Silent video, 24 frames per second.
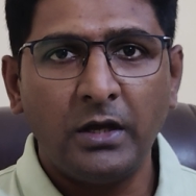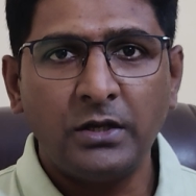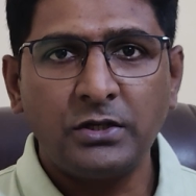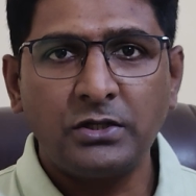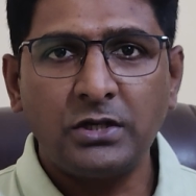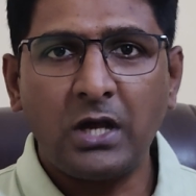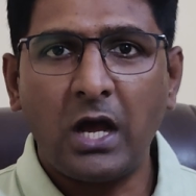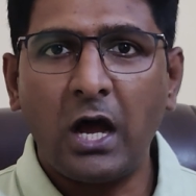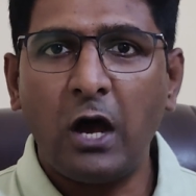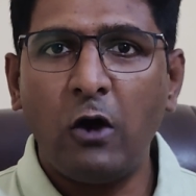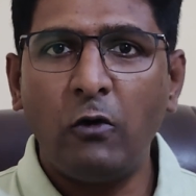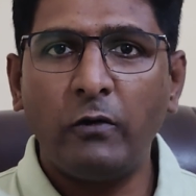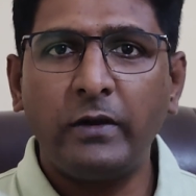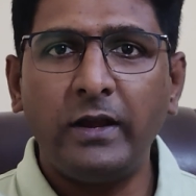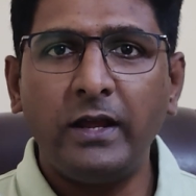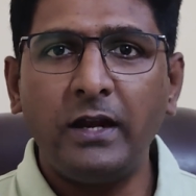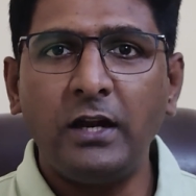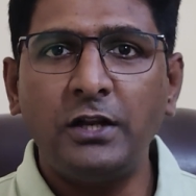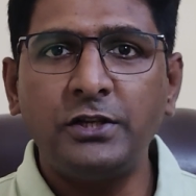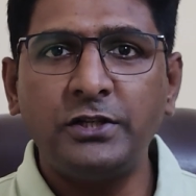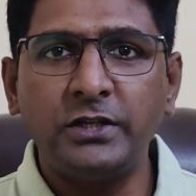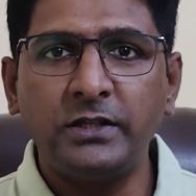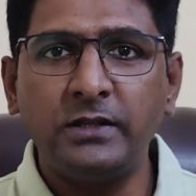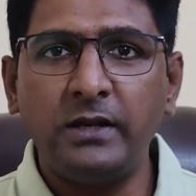So how
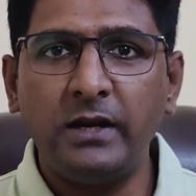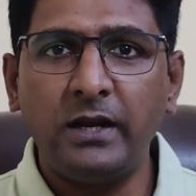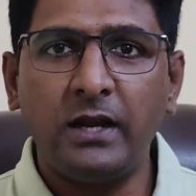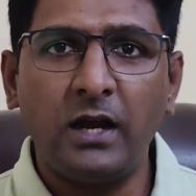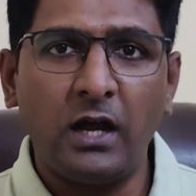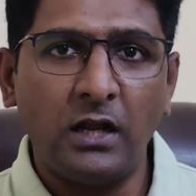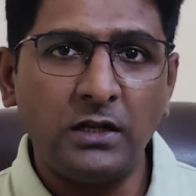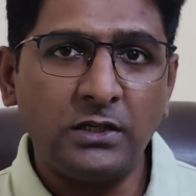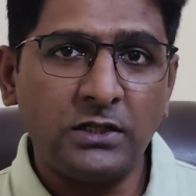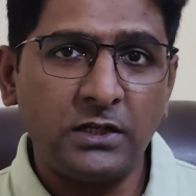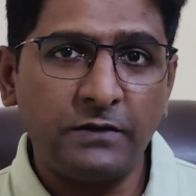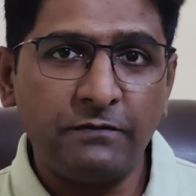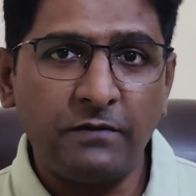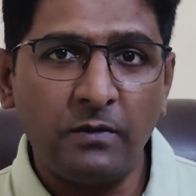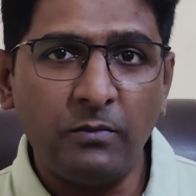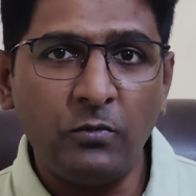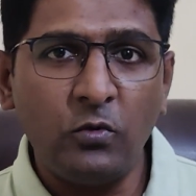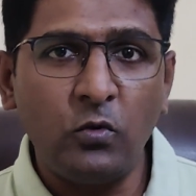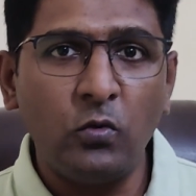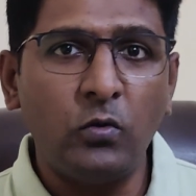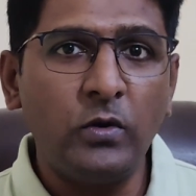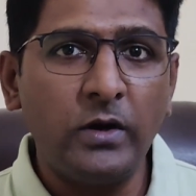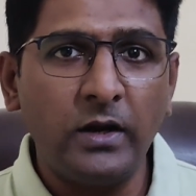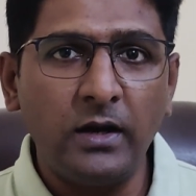can a generic answer from
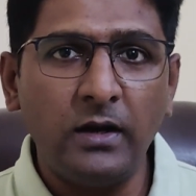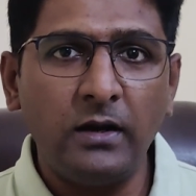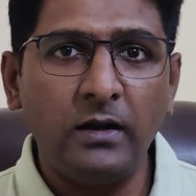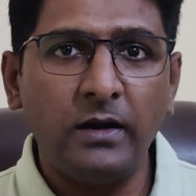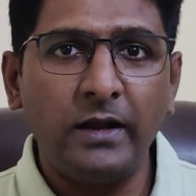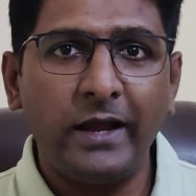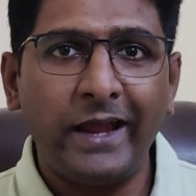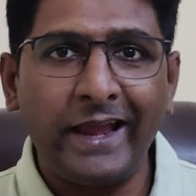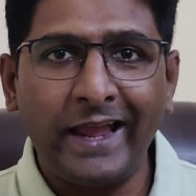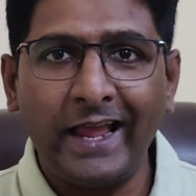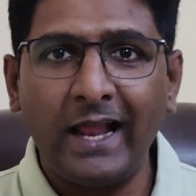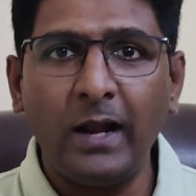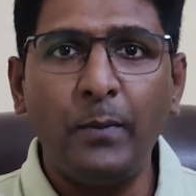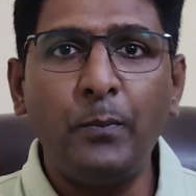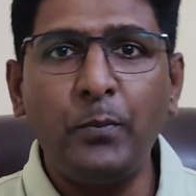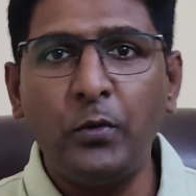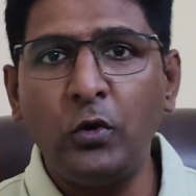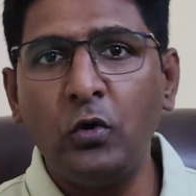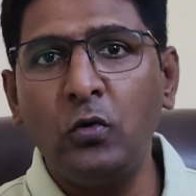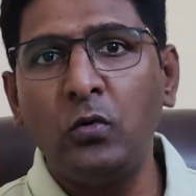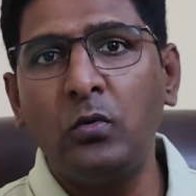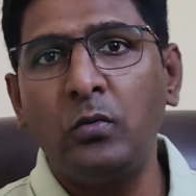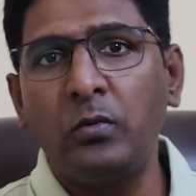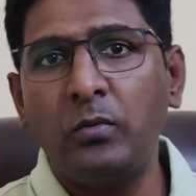Google help
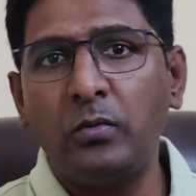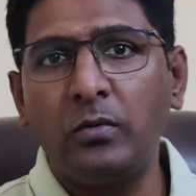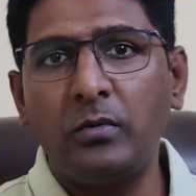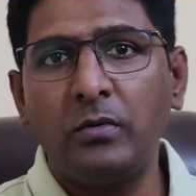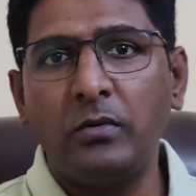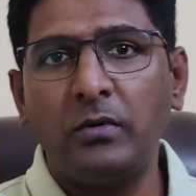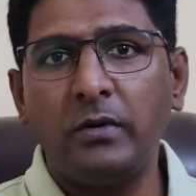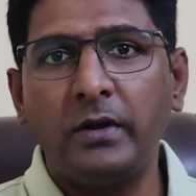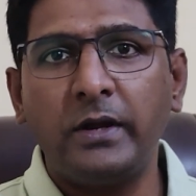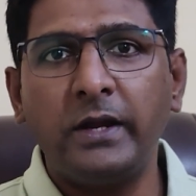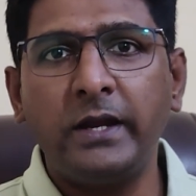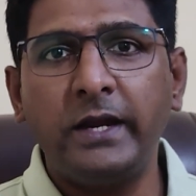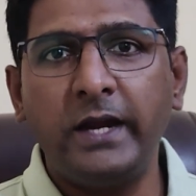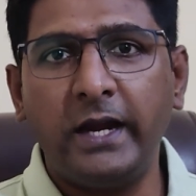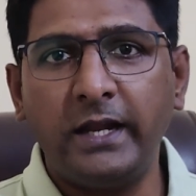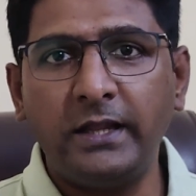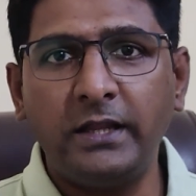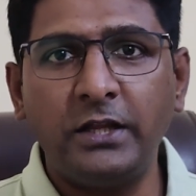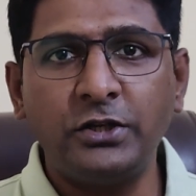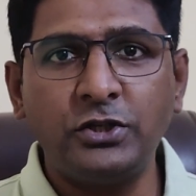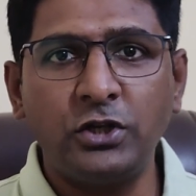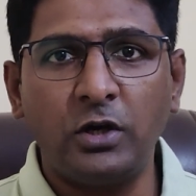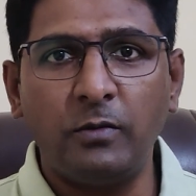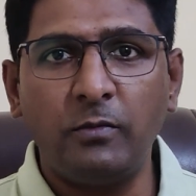you get
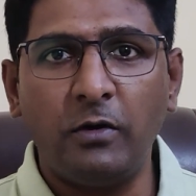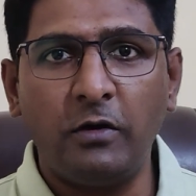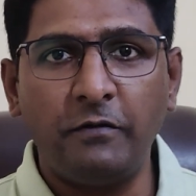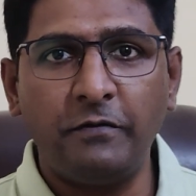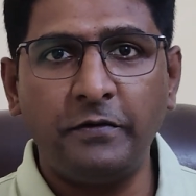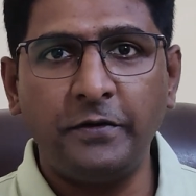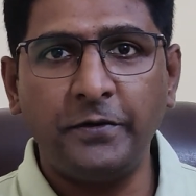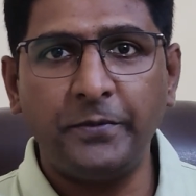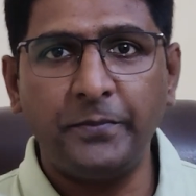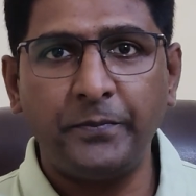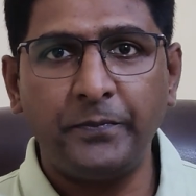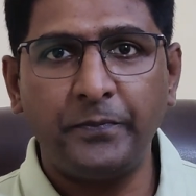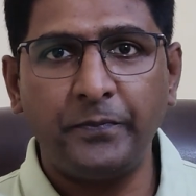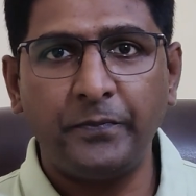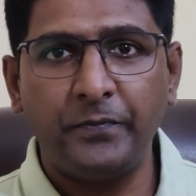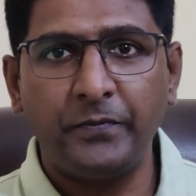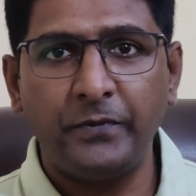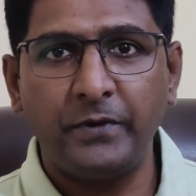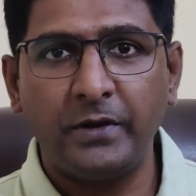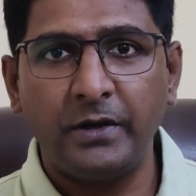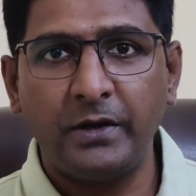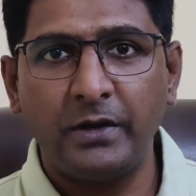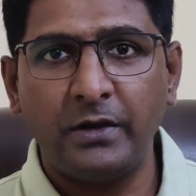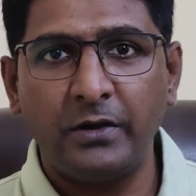the job offer,
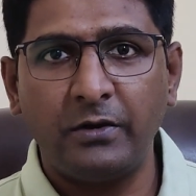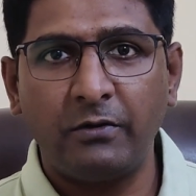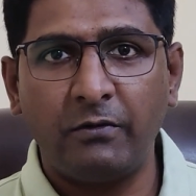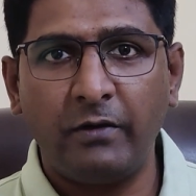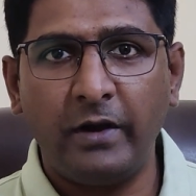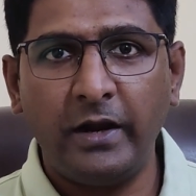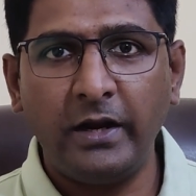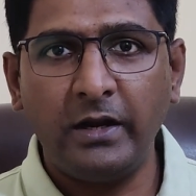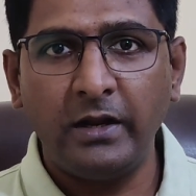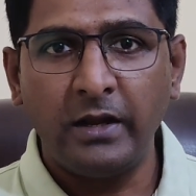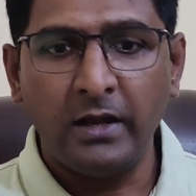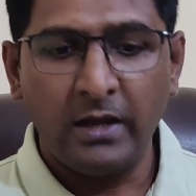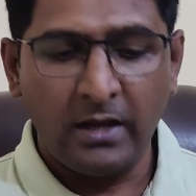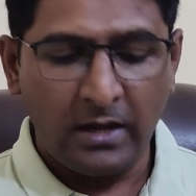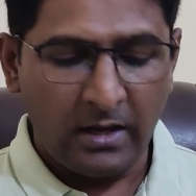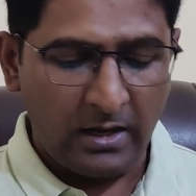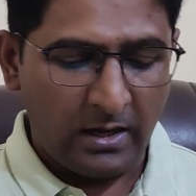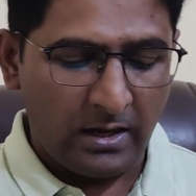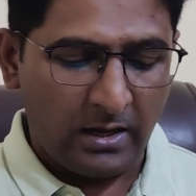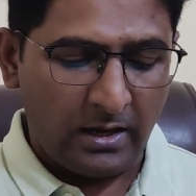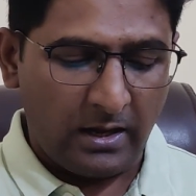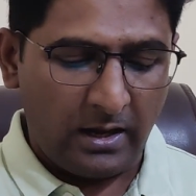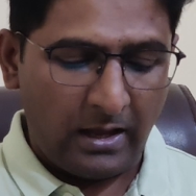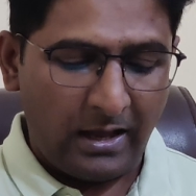right?
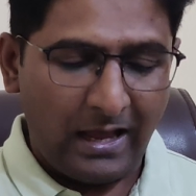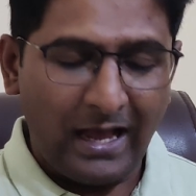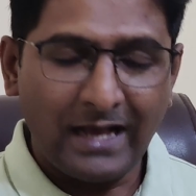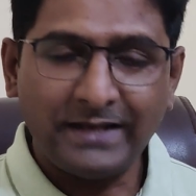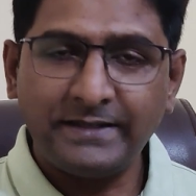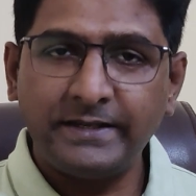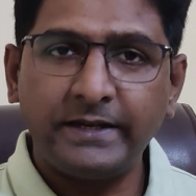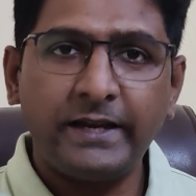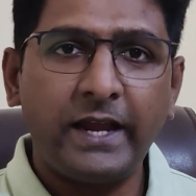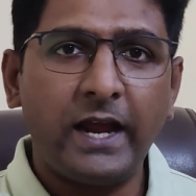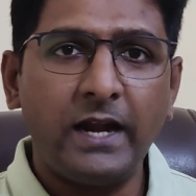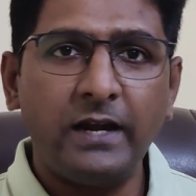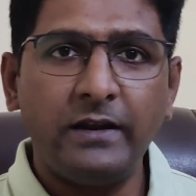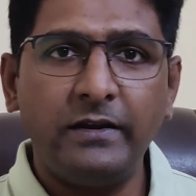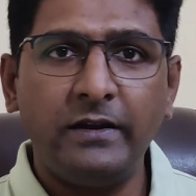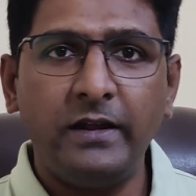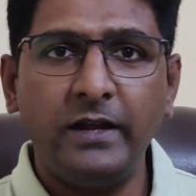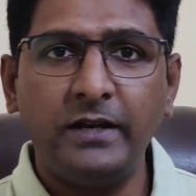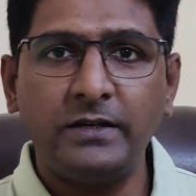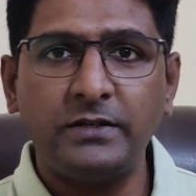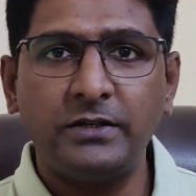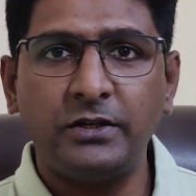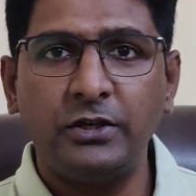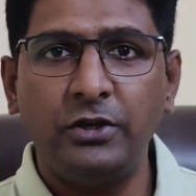As a
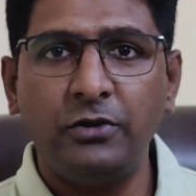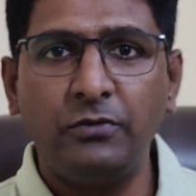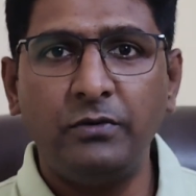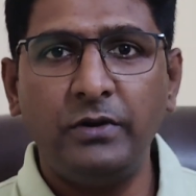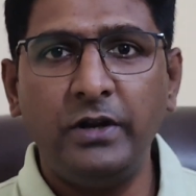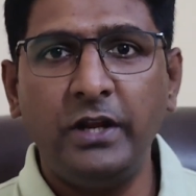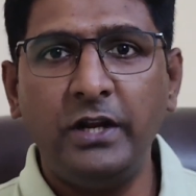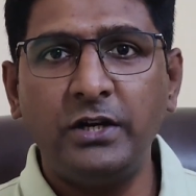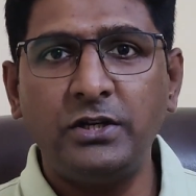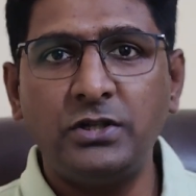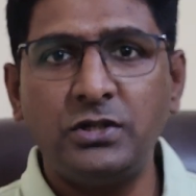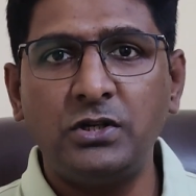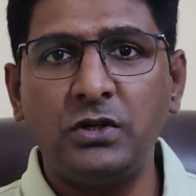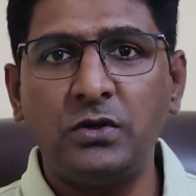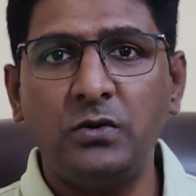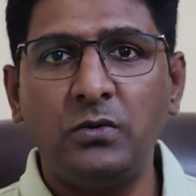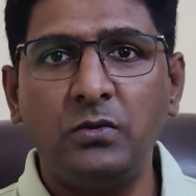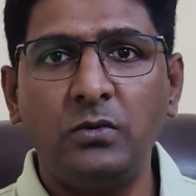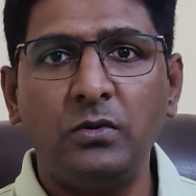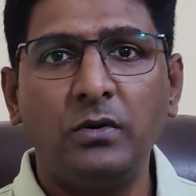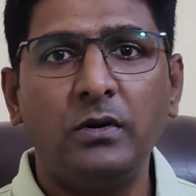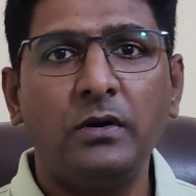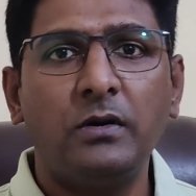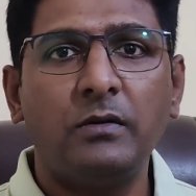candidate, you need
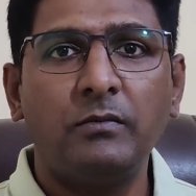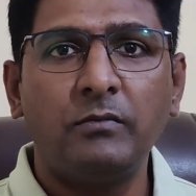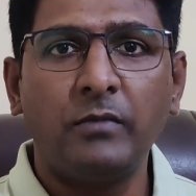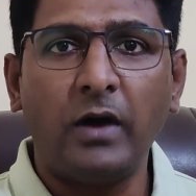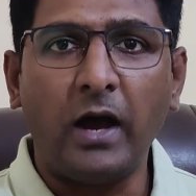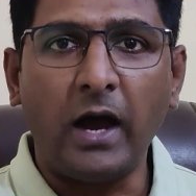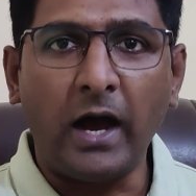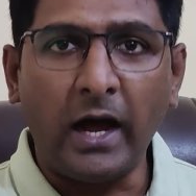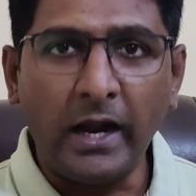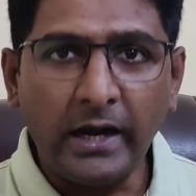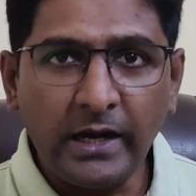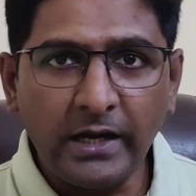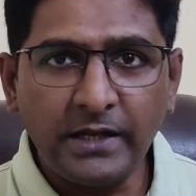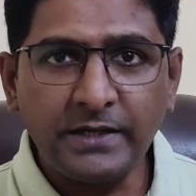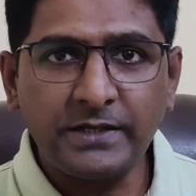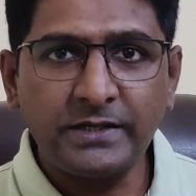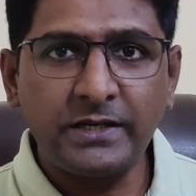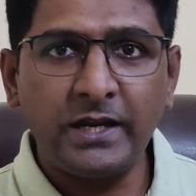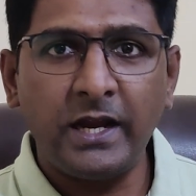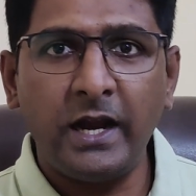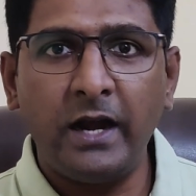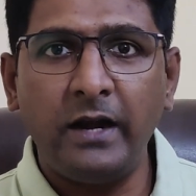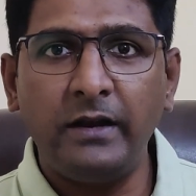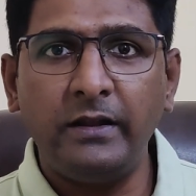to
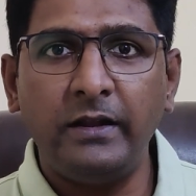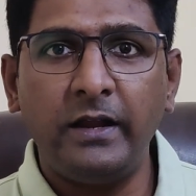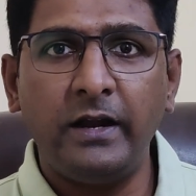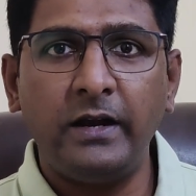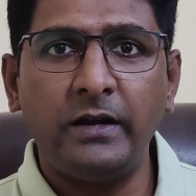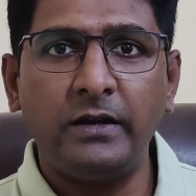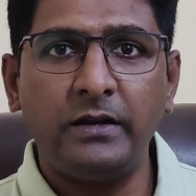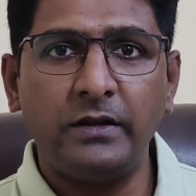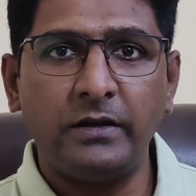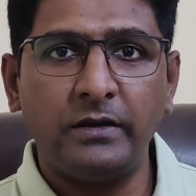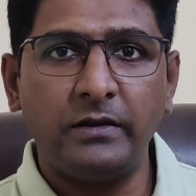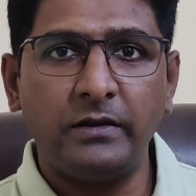understand that